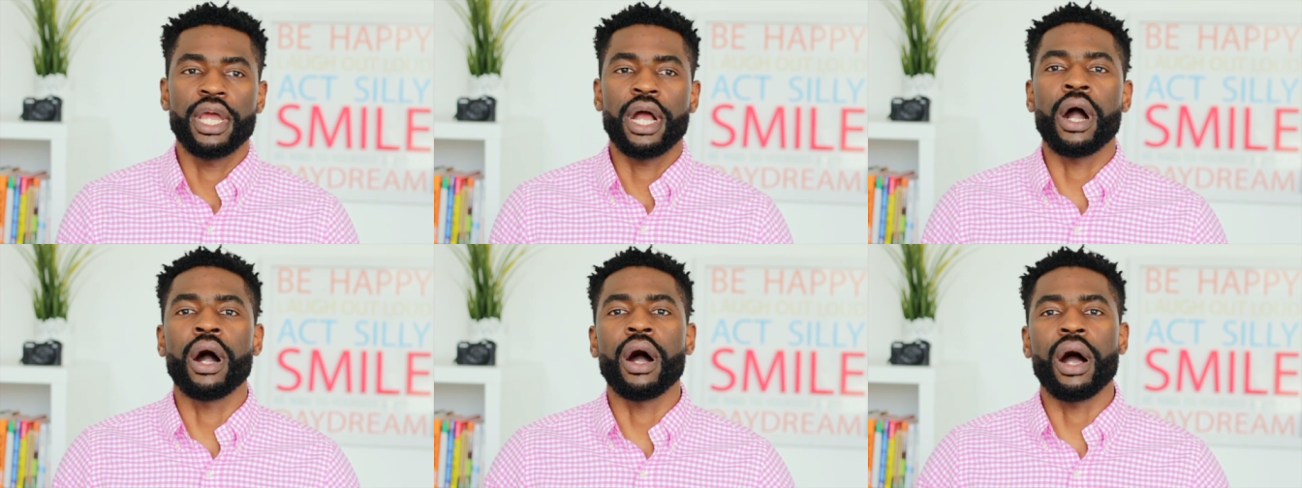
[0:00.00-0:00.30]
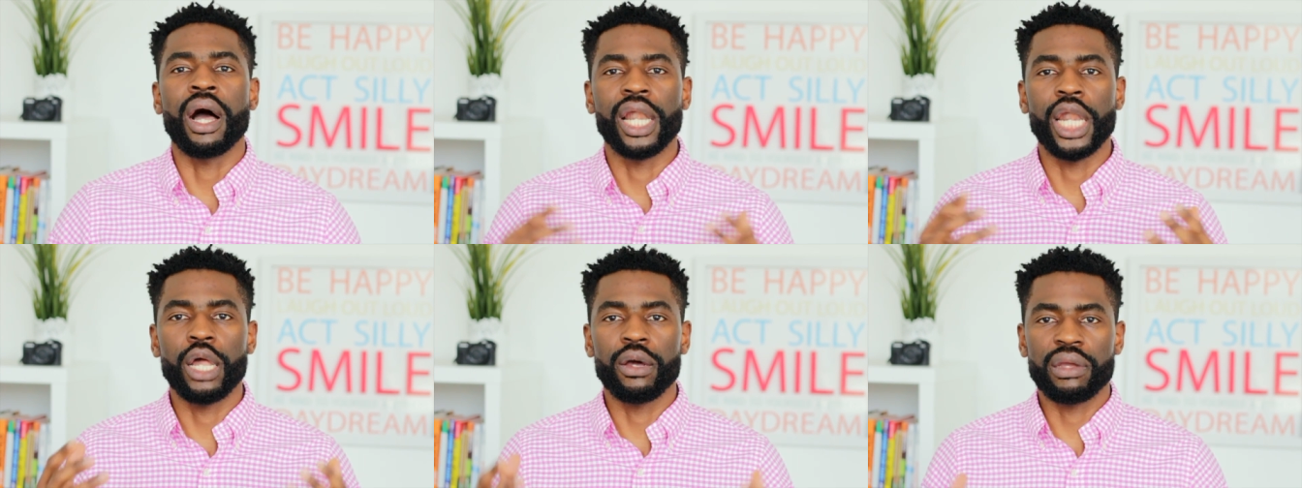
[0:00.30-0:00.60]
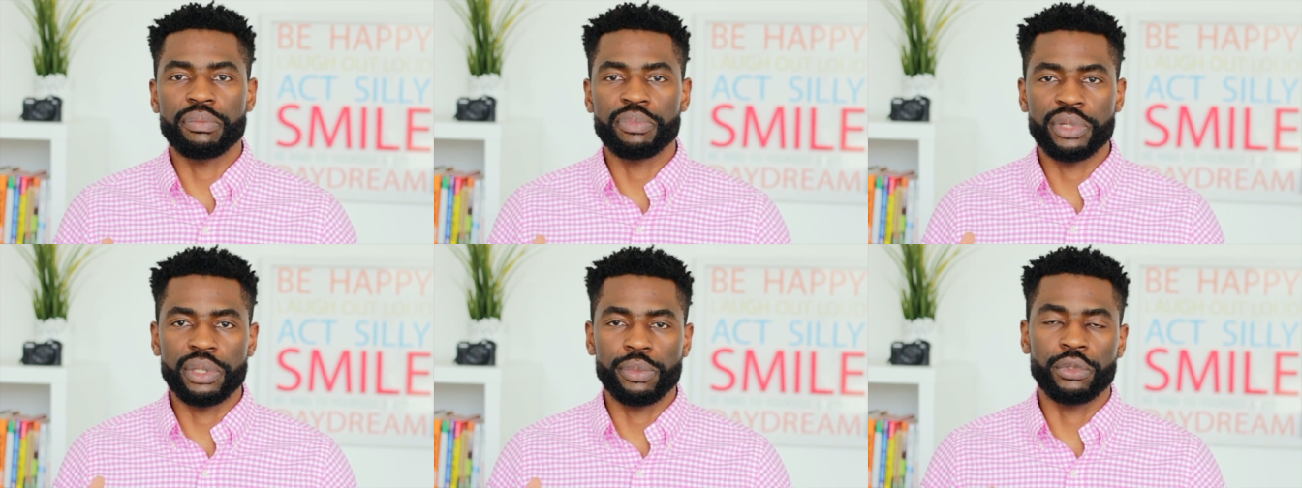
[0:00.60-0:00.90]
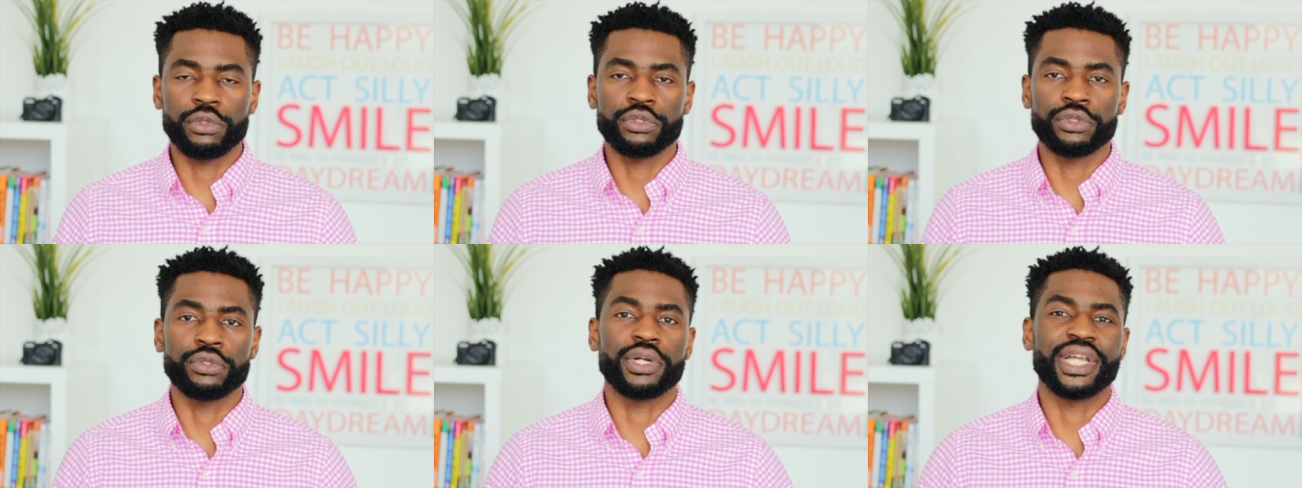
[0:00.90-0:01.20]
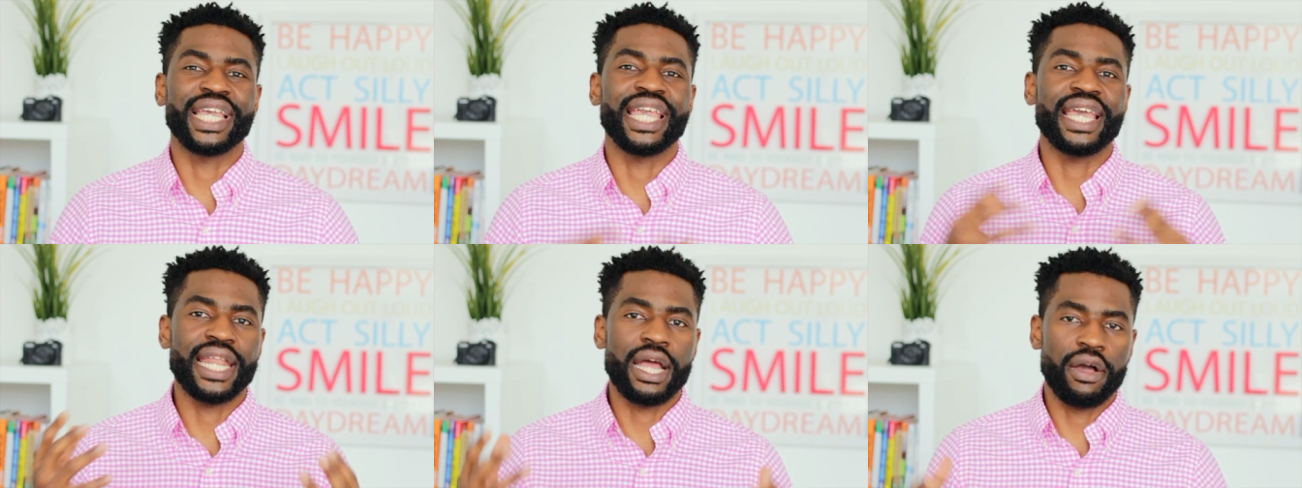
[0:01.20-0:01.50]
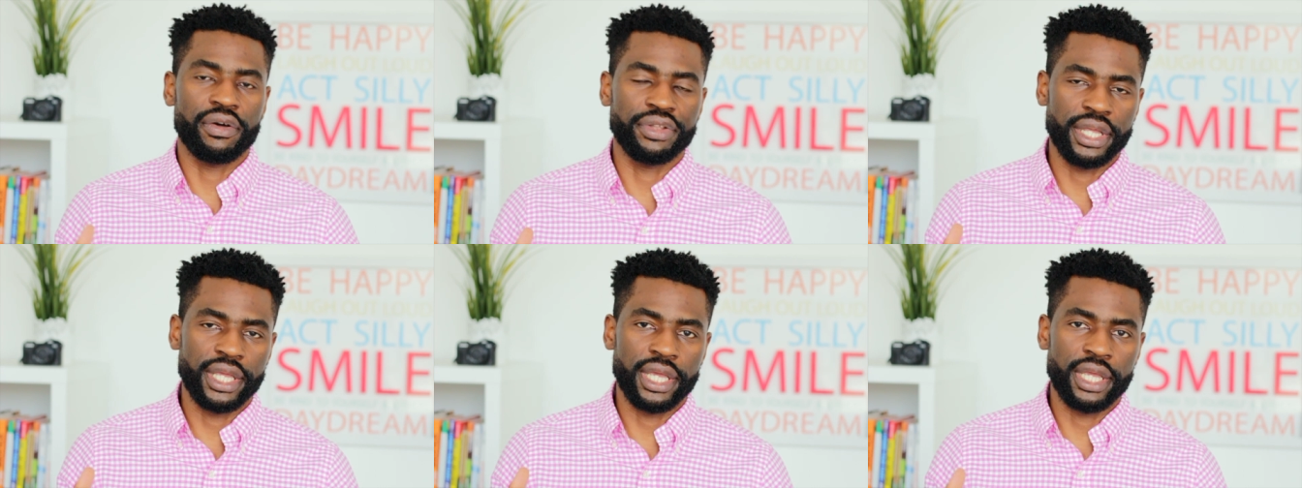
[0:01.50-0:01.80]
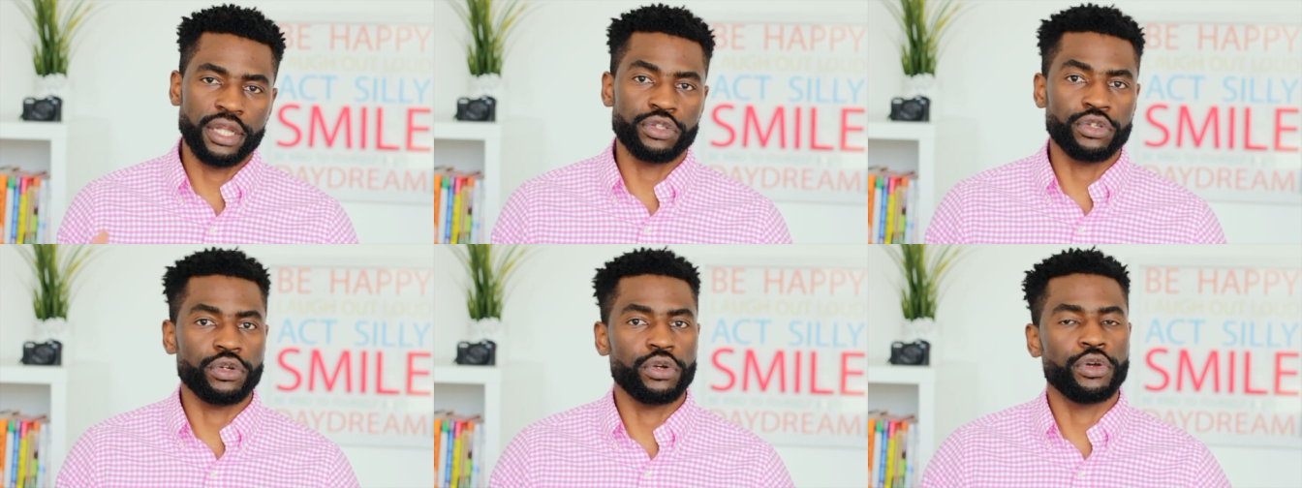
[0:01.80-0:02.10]
uh, allowing people to get out
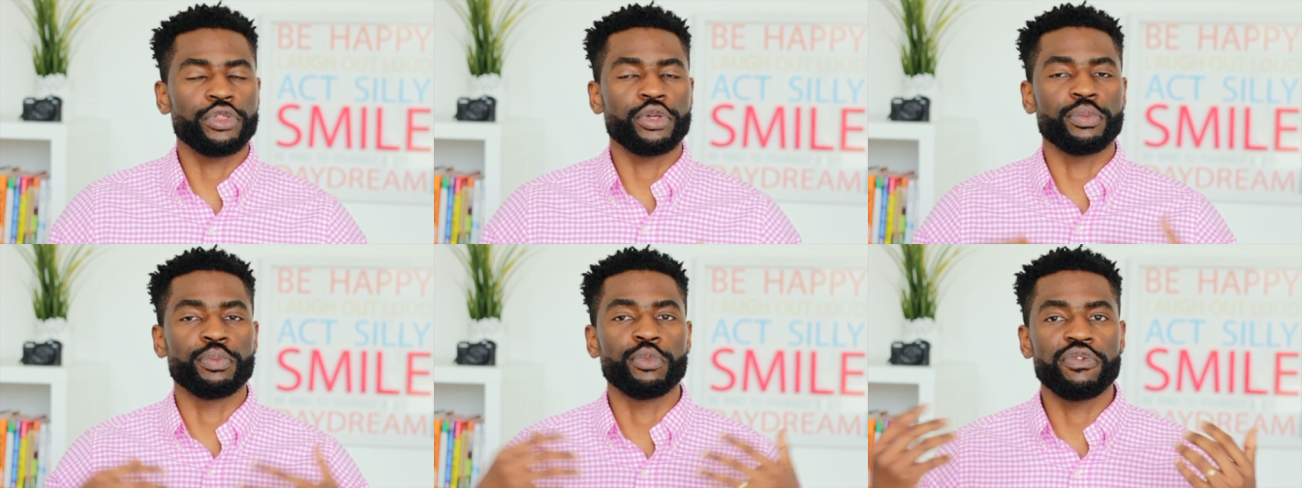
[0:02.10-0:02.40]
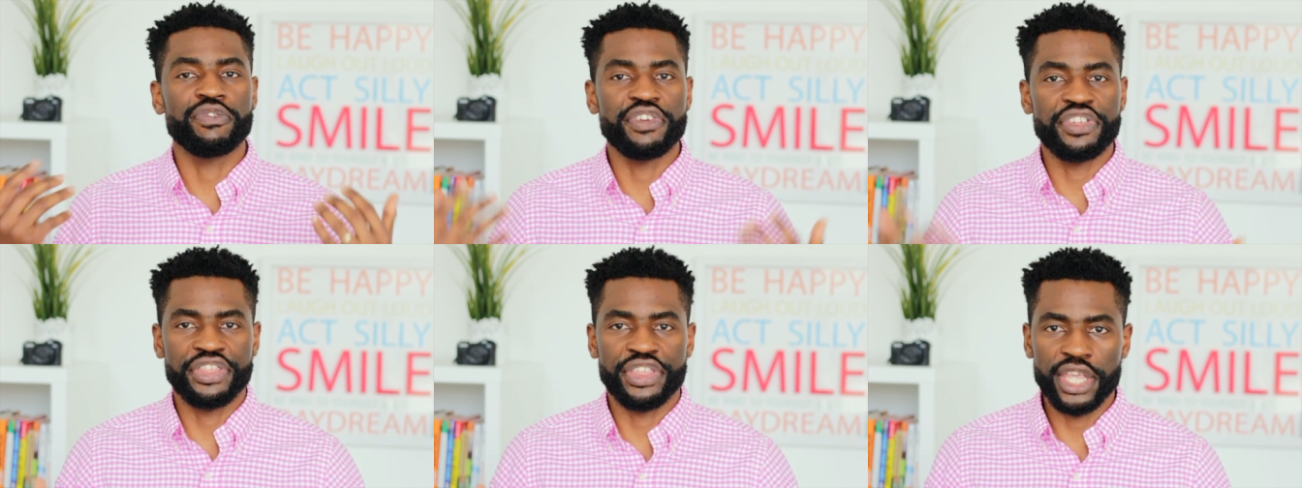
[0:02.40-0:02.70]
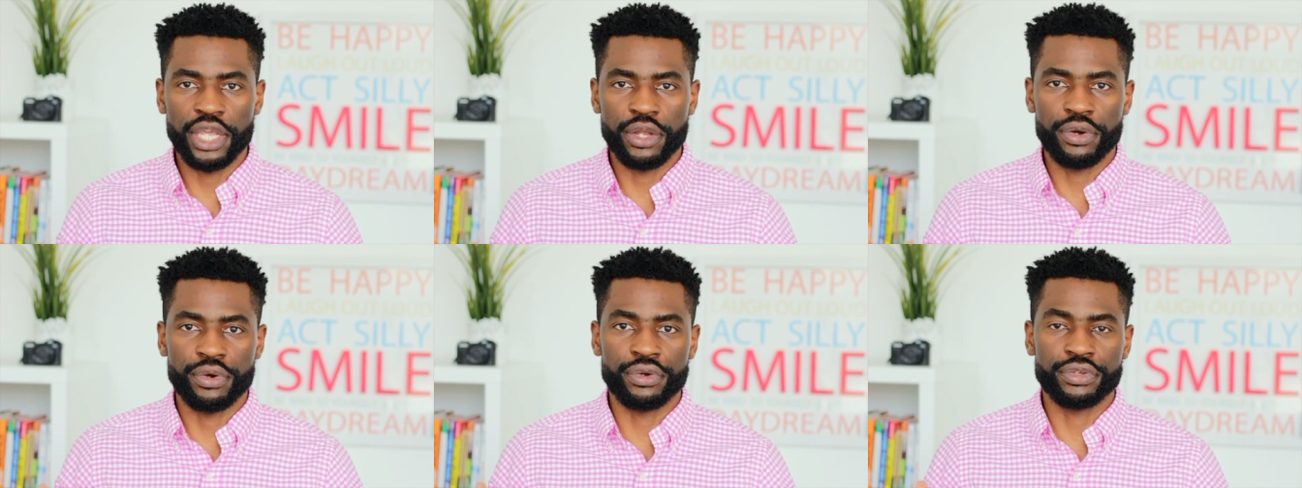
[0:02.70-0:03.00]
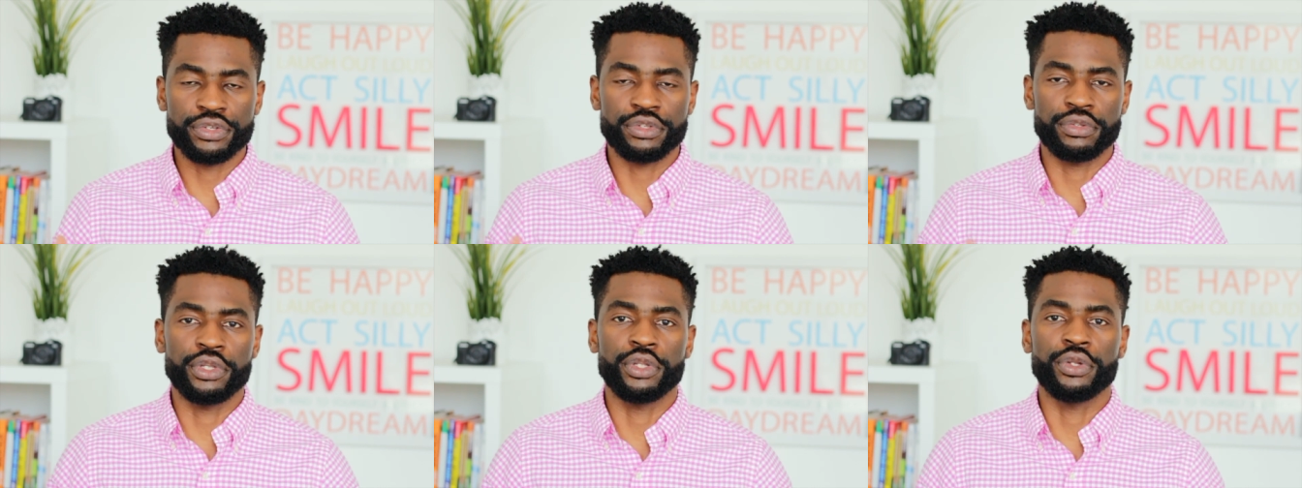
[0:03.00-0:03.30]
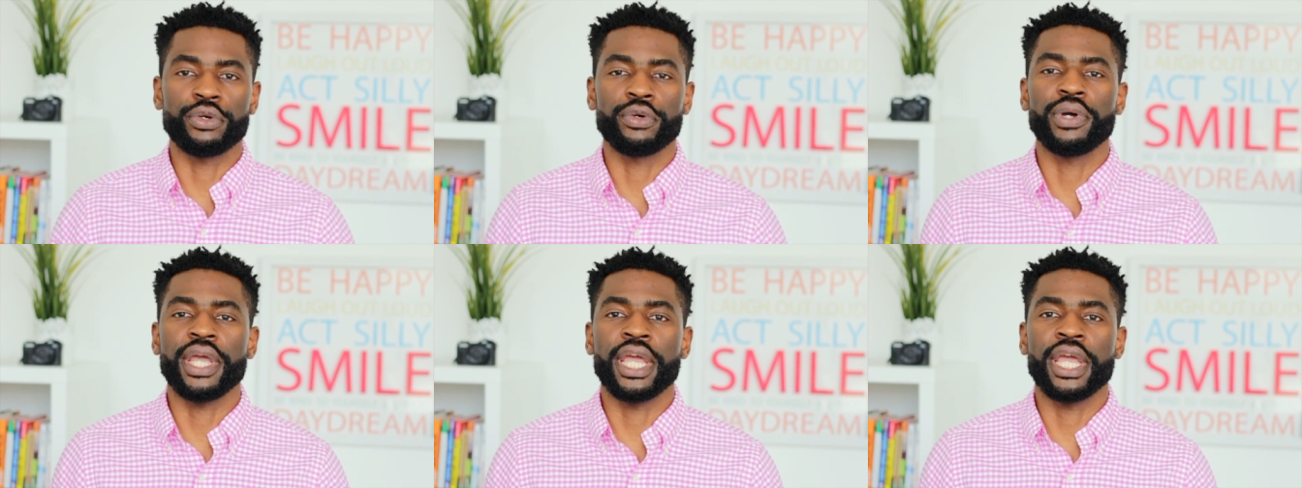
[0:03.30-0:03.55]
again, to go to movie theaters, you know.